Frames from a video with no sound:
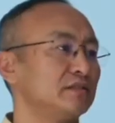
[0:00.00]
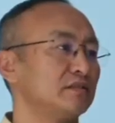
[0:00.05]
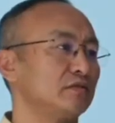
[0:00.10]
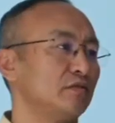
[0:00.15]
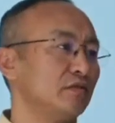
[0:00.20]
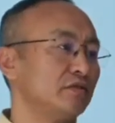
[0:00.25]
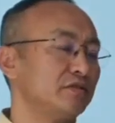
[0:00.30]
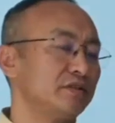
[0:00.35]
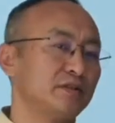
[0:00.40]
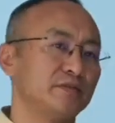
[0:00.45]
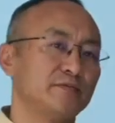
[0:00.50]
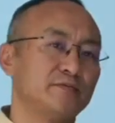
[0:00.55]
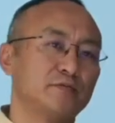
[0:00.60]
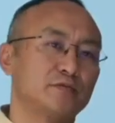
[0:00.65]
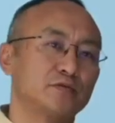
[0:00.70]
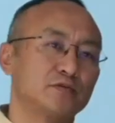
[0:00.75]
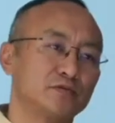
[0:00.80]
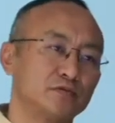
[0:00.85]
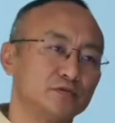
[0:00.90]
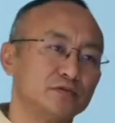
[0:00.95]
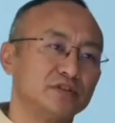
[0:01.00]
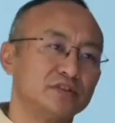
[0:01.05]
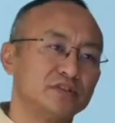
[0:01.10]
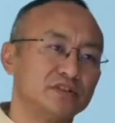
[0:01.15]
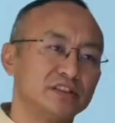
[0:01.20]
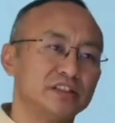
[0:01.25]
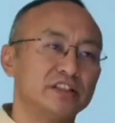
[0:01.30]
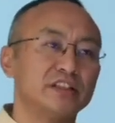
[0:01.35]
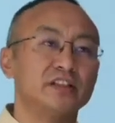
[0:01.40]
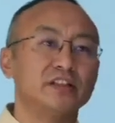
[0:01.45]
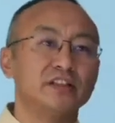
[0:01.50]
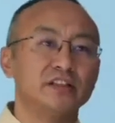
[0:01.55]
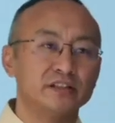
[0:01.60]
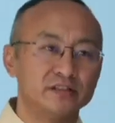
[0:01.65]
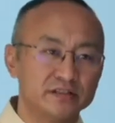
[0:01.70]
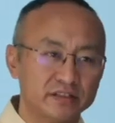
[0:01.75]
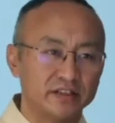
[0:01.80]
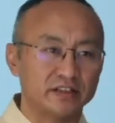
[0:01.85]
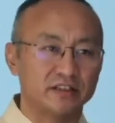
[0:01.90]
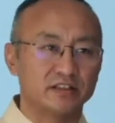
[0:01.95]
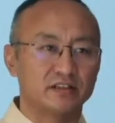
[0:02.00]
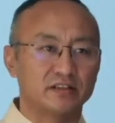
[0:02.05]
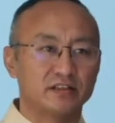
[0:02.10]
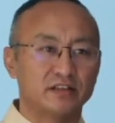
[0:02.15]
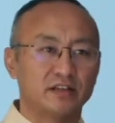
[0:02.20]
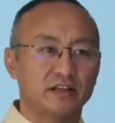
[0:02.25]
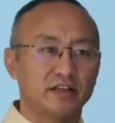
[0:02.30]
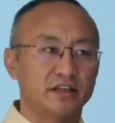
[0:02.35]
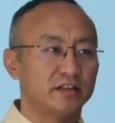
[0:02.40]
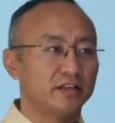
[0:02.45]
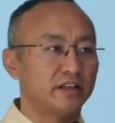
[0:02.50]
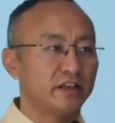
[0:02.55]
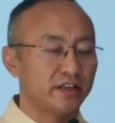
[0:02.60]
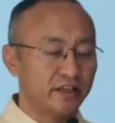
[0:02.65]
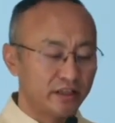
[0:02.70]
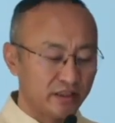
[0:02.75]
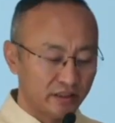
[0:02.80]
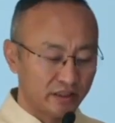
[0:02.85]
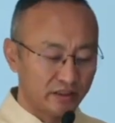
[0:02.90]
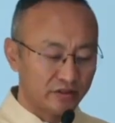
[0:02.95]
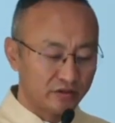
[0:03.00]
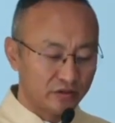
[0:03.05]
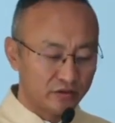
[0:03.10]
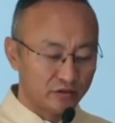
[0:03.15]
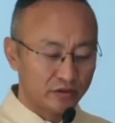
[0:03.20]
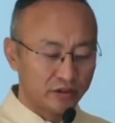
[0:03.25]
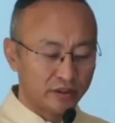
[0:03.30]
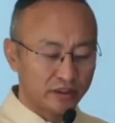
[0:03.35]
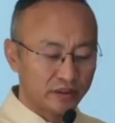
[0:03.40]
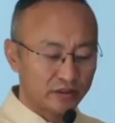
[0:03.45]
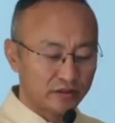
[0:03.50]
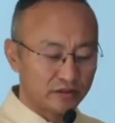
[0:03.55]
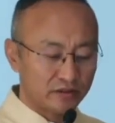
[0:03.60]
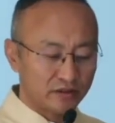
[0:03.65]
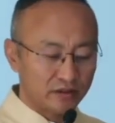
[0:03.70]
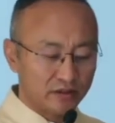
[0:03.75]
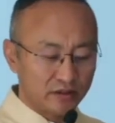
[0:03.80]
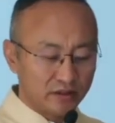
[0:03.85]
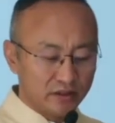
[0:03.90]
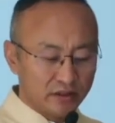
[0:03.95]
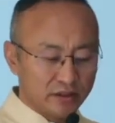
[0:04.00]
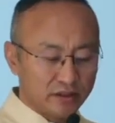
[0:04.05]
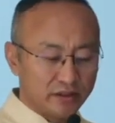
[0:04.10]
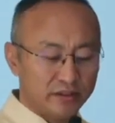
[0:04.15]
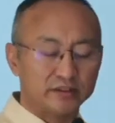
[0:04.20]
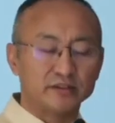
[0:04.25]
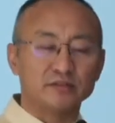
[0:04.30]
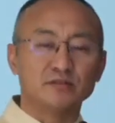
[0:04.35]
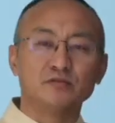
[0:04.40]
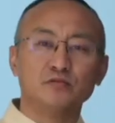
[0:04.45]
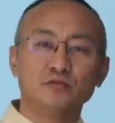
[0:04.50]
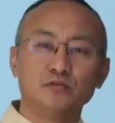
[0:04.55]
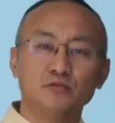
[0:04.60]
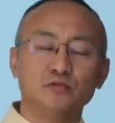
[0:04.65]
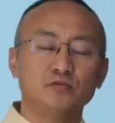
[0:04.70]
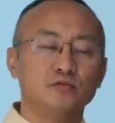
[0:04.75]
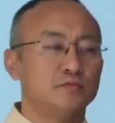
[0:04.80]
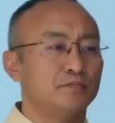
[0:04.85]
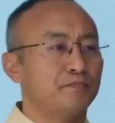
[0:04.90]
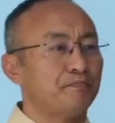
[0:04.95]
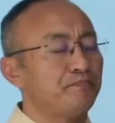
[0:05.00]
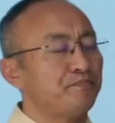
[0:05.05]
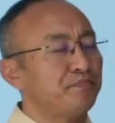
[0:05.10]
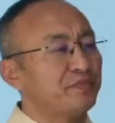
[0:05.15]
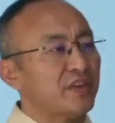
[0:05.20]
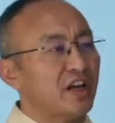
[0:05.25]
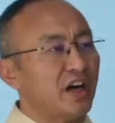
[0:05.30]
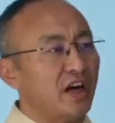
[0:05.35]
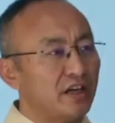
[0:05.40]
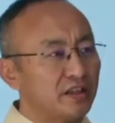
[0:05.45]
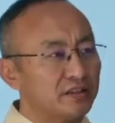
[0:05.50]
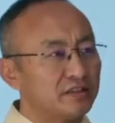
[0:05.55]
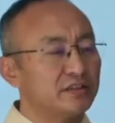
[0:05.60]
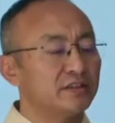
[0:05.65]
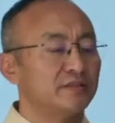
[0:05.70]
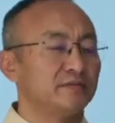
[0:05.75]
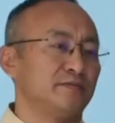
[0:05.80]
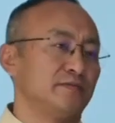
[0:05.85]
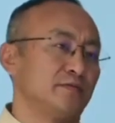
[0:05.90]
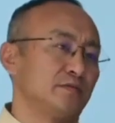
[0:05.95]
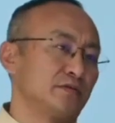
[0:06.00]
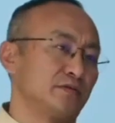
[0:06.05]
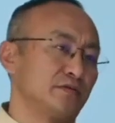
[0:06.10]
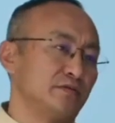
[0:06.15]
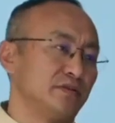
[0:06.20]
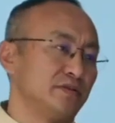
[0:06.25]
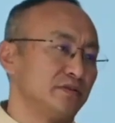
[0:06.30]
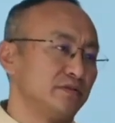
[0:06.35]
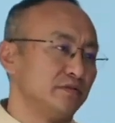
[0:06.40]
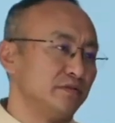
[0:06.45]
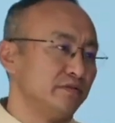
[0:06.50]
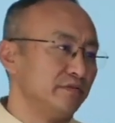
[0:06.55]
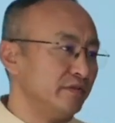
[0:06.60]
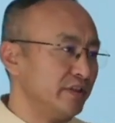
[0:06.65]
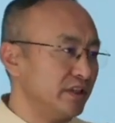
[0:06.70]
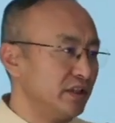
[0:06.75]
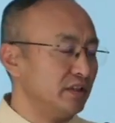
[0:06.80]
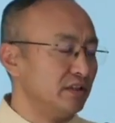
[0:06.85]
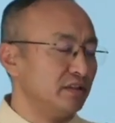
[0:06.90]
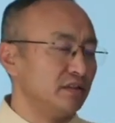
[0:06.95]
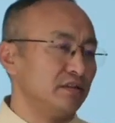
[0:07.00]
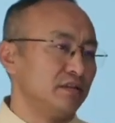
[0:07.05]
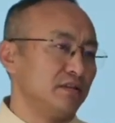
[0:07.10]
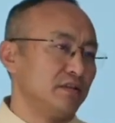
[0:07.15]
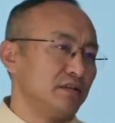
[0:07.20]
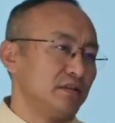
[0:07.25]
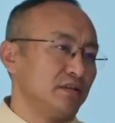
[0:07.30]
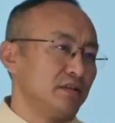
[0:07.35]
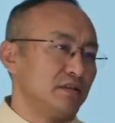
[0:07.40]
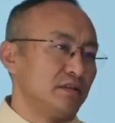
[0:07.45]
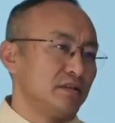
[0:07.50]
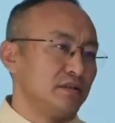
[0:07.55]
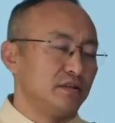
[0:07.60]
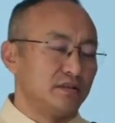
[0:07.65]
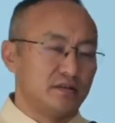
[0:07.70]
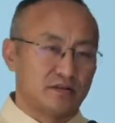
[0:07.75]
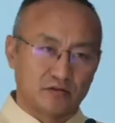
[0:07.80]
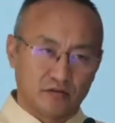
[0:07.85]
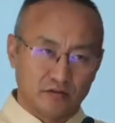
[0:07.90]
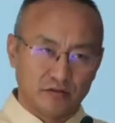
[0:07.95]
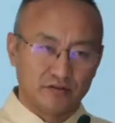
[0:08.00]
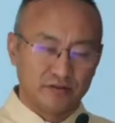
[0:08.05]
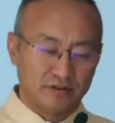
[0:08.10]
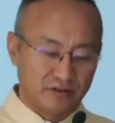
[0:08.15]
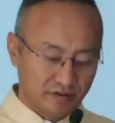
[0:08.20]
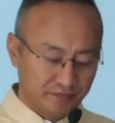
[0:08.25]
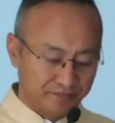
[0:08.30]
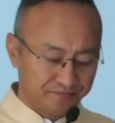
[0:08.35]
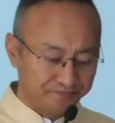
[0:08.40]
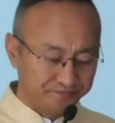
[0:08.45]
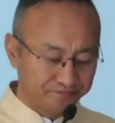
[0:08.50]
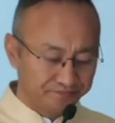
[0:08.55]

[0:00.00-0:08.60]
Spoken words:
the scholarship for students easier and ensured that there is no hardship for students to avail the scholarship.